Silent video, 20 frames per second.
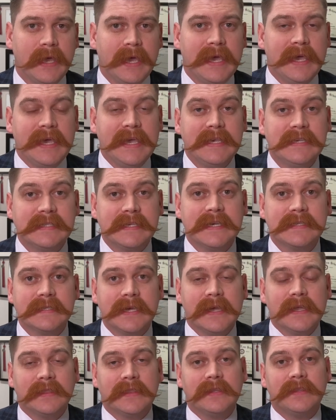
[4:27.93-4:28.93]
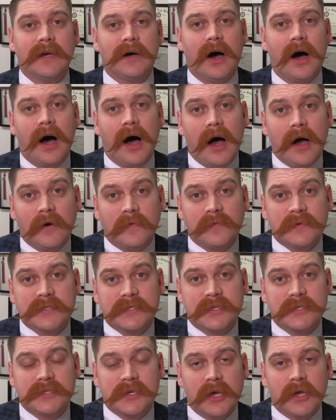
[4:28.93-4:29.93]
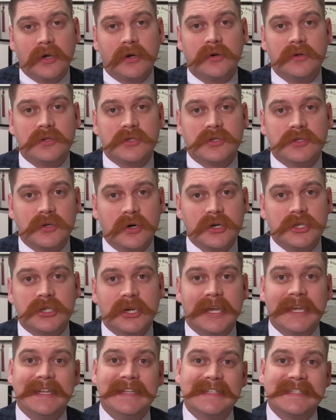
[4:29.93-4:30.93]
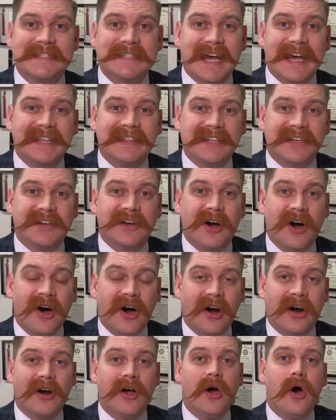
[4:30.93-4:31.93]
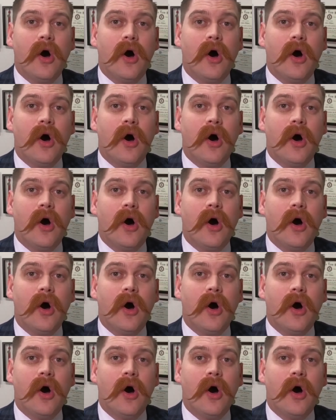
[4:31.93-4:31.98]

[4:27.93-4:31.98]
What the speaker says: He says that the officers could search inside the car